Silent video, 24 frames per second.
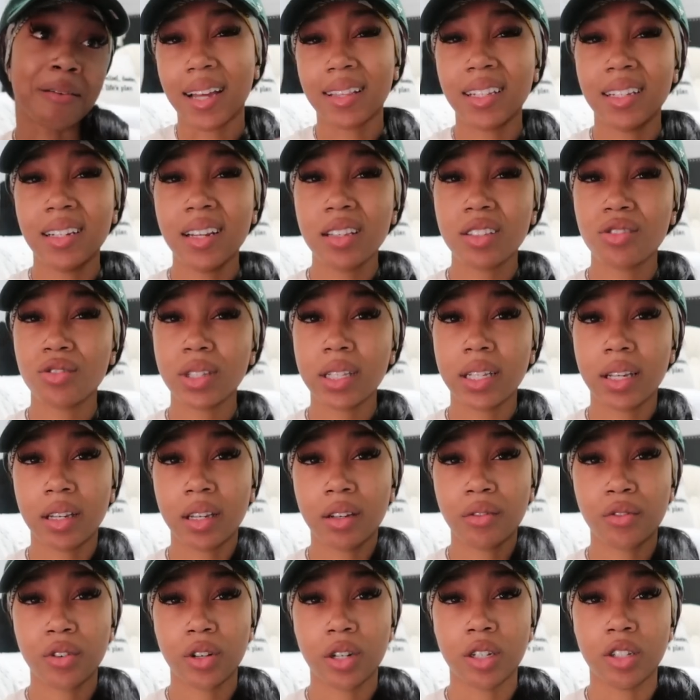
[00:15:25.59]
I think that's really
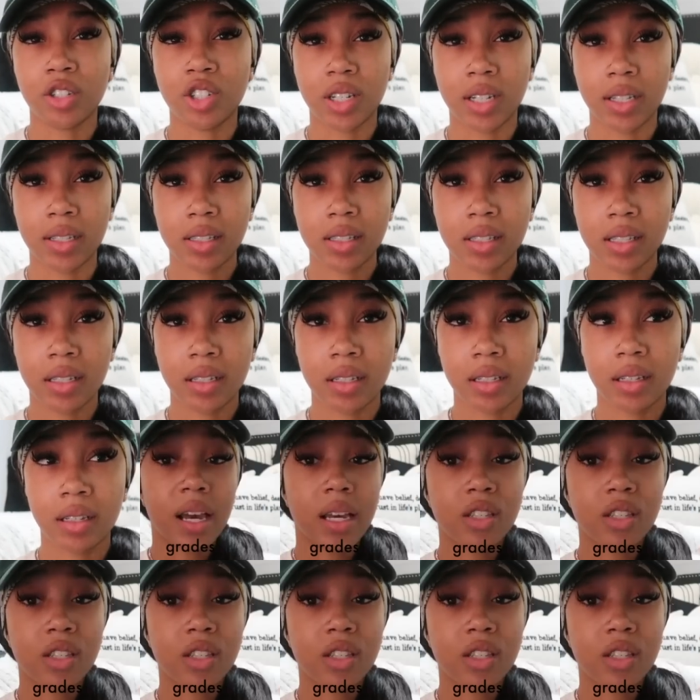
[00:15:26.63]
it for adjusting.